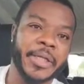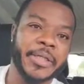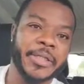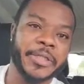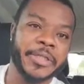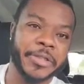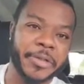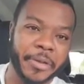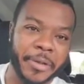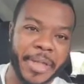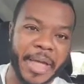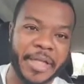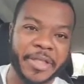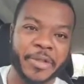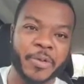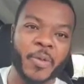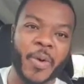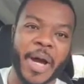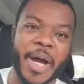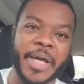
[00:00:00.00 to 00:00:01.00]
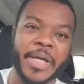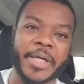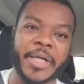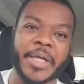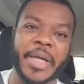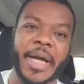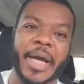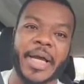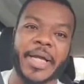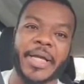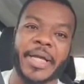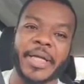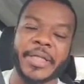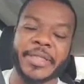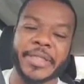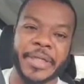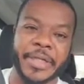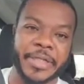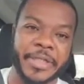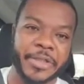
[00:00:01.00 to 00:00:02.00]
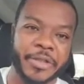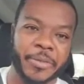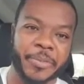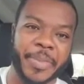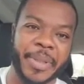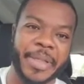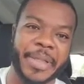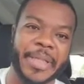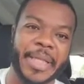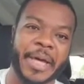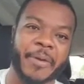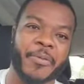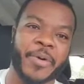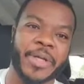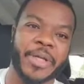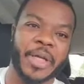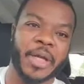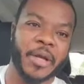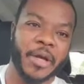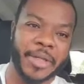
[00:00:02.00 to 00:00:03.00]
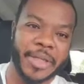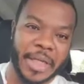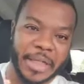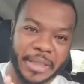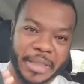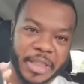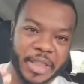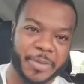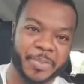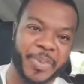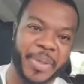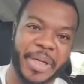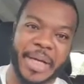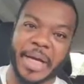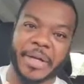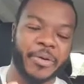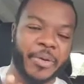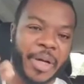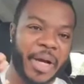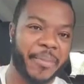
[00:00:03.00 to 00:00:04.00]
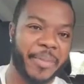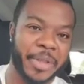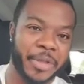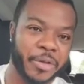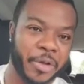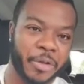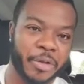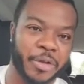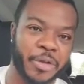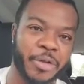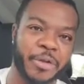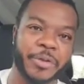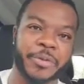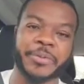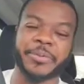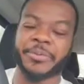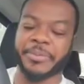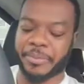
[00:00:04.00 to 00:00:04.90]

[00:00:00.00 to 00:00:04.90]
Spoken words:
So that's why it turns to be that when the Lord doesn't speak, I don't come and talk to you.